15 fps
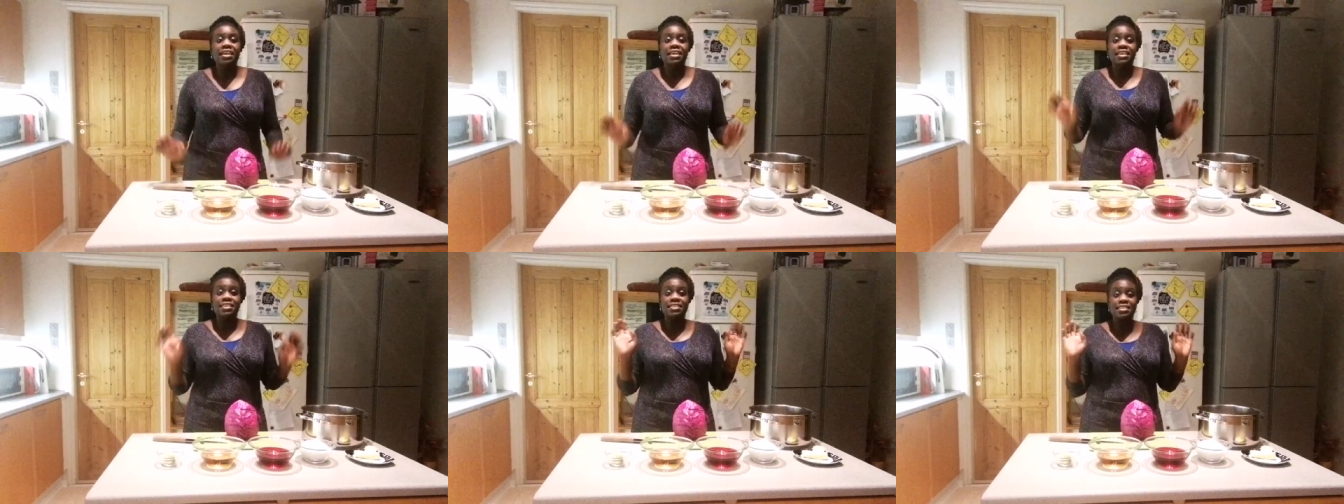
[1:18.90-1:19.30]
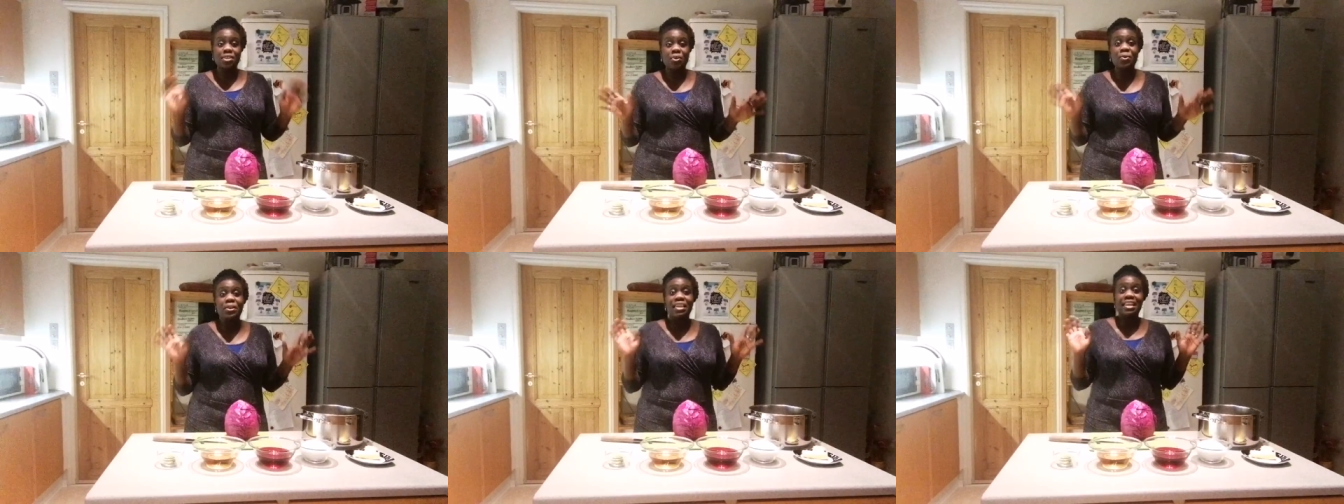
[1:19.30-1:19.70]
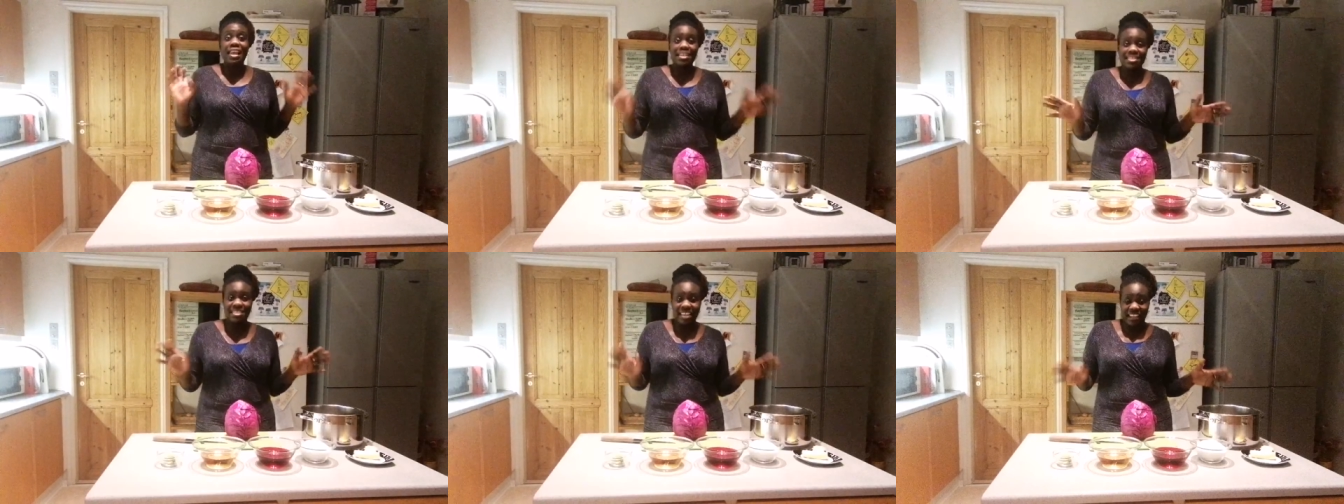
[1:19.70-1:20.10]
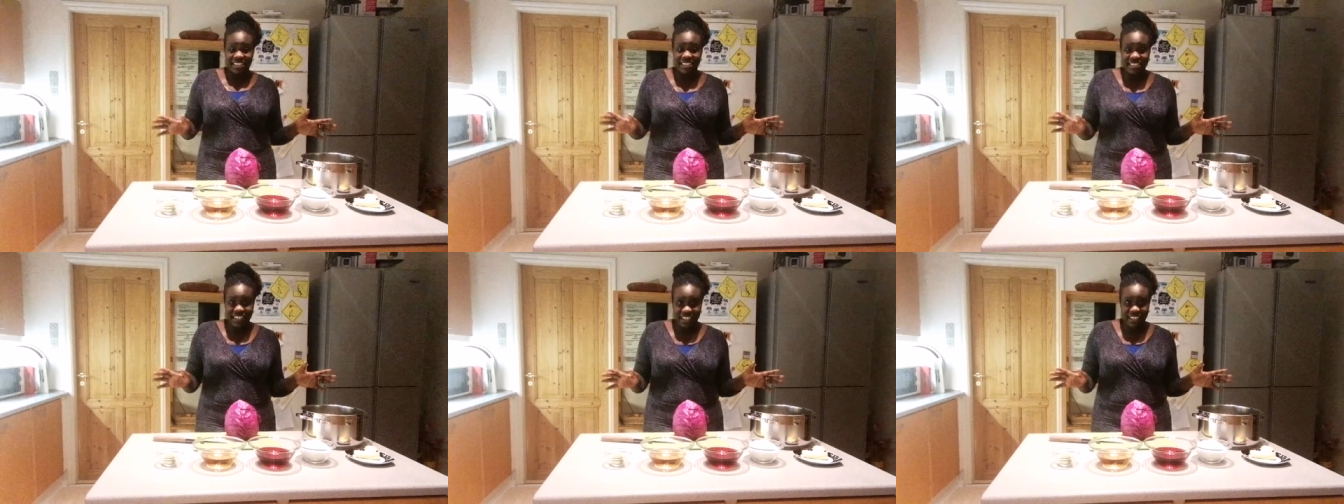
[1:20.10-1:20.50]
so let's get
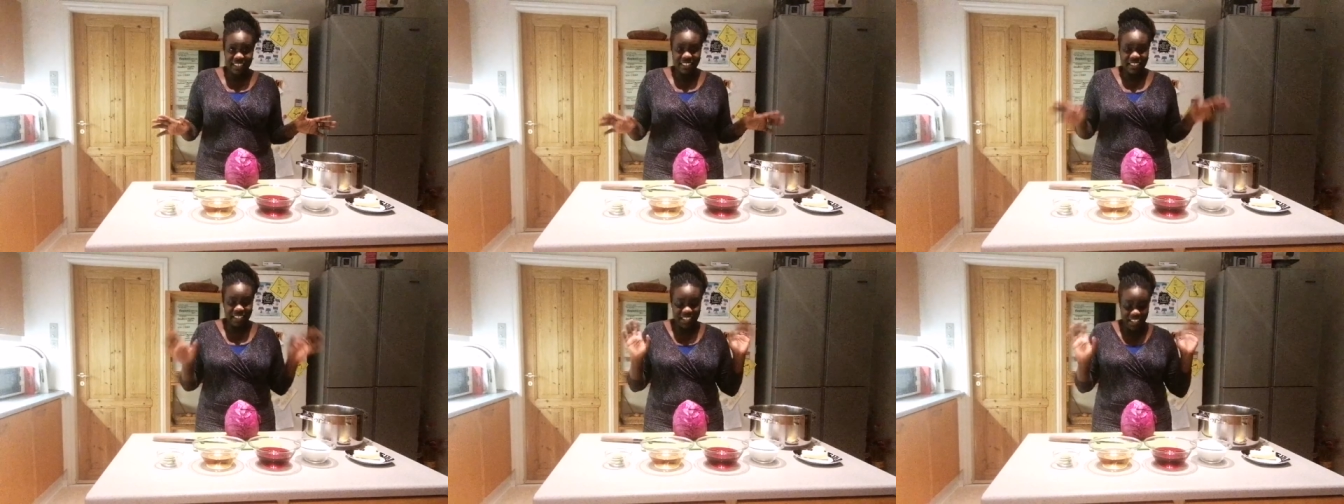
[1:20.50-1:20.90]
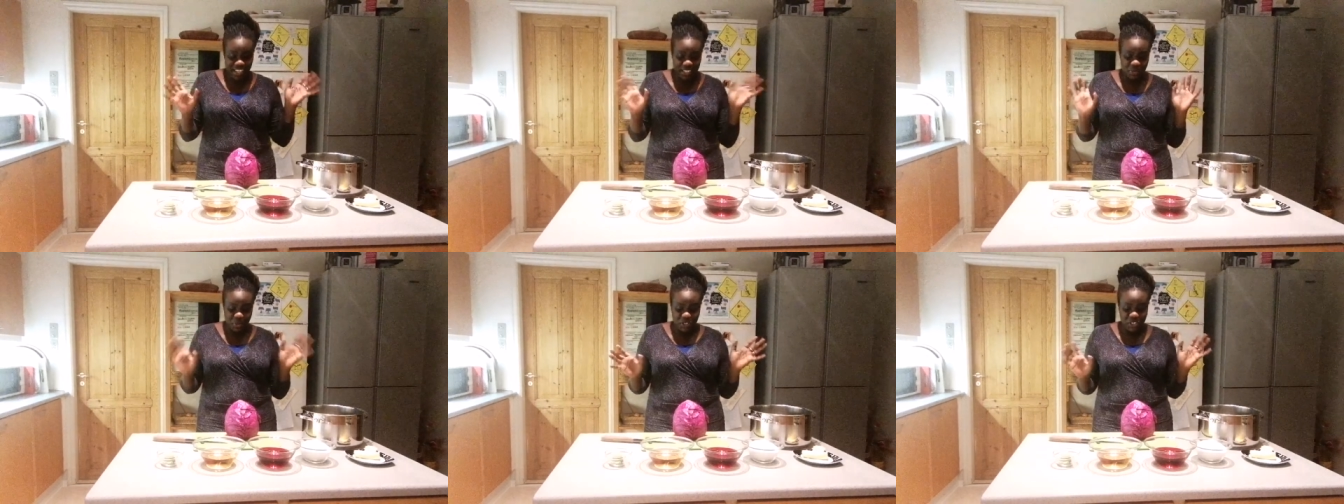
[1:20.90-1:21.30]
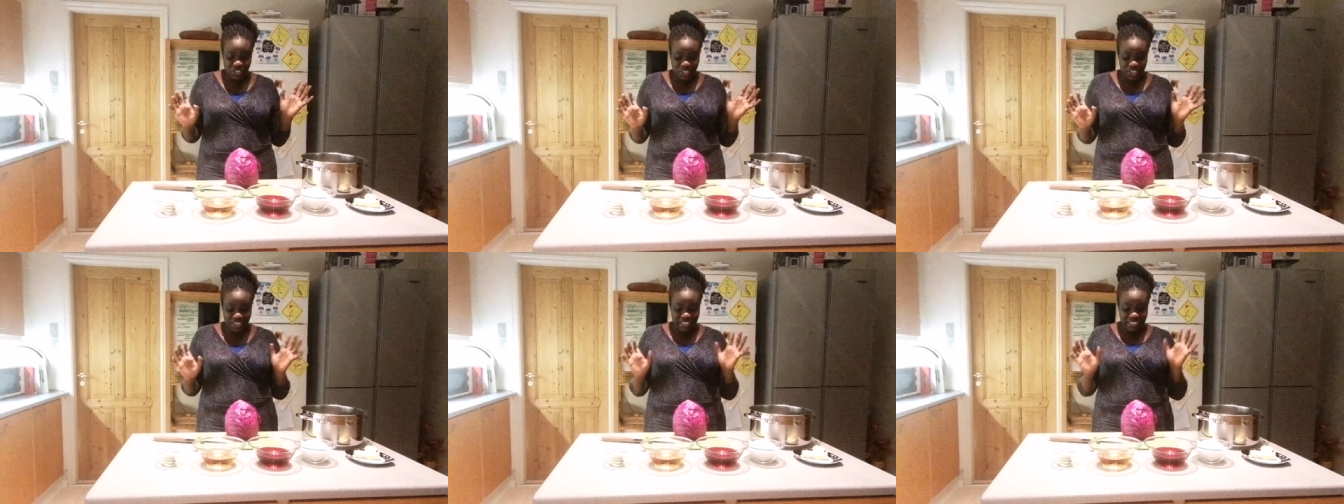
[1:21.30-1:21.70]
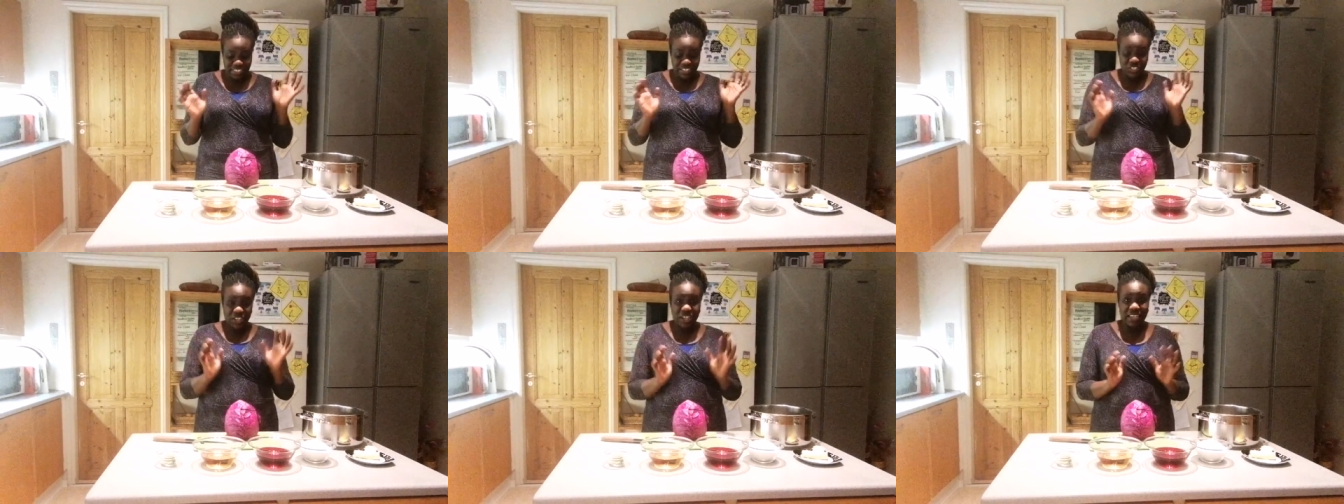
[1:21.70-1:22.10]
started here's what you're gonna need you're